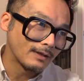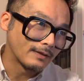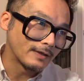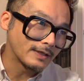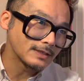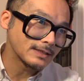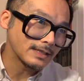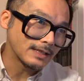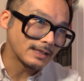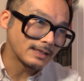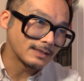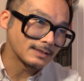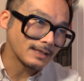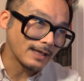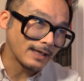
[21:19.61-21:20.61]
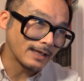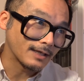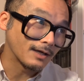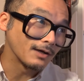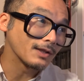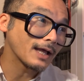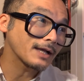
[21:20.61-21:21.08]
This is a
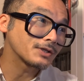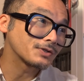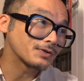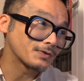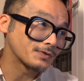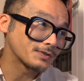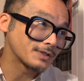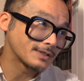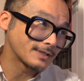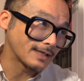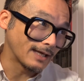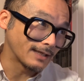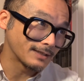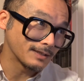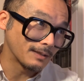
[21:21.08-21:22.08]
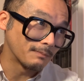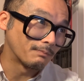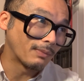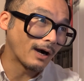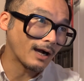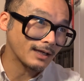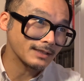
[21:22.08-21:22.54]
collector's set, a
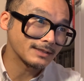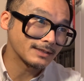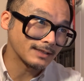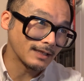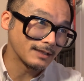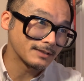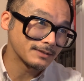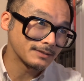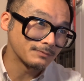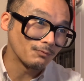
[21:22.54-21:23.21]
box set.